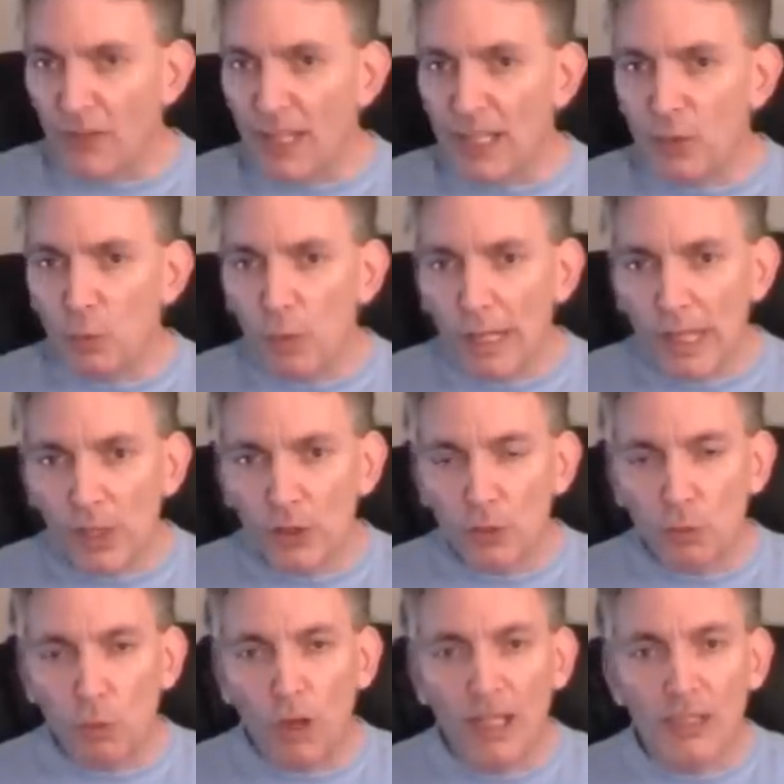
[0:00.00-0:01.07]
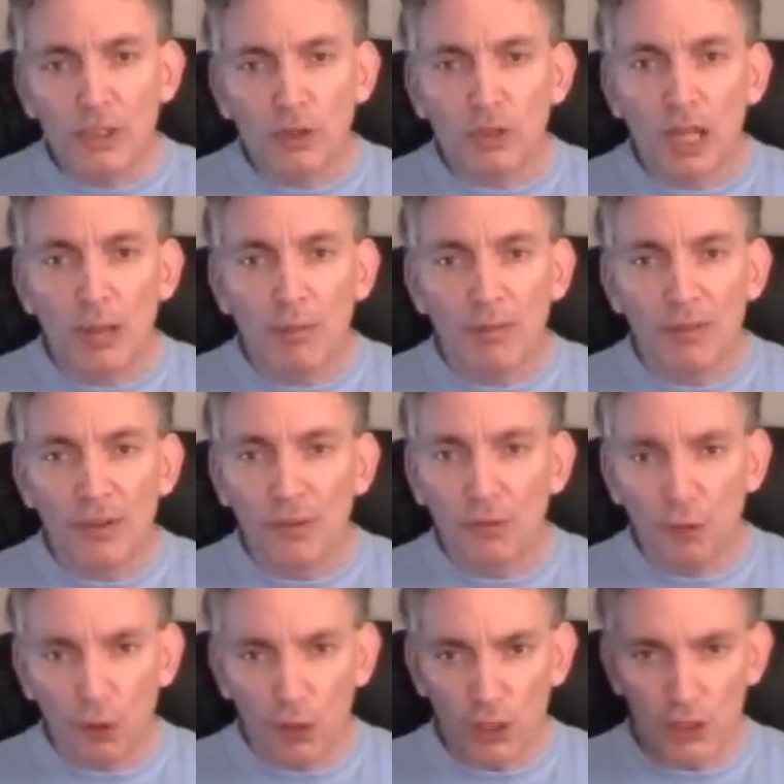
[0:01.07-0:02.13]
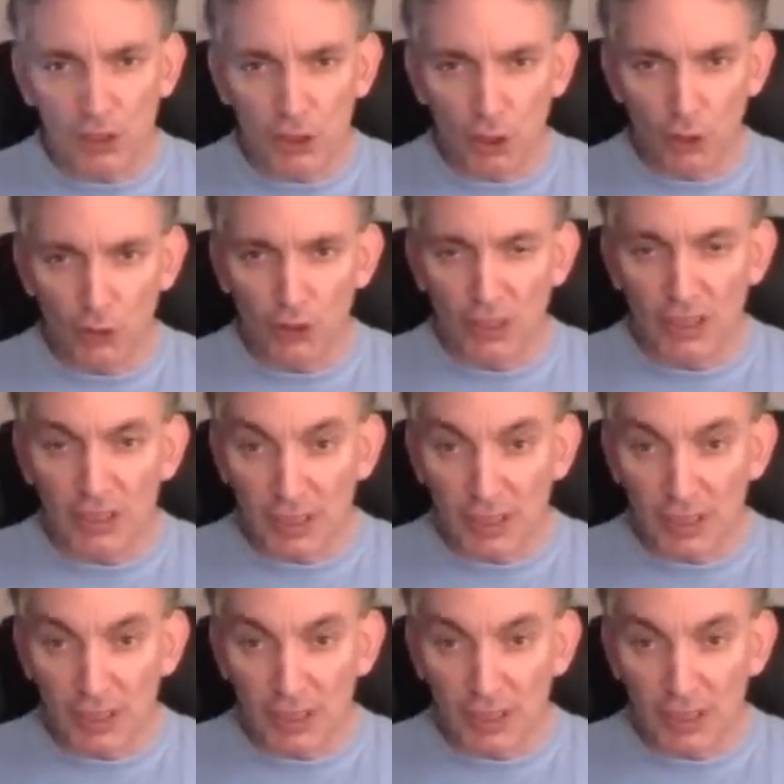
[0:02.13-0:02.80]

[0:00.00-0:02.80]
Then weigh out one gram of your first solute,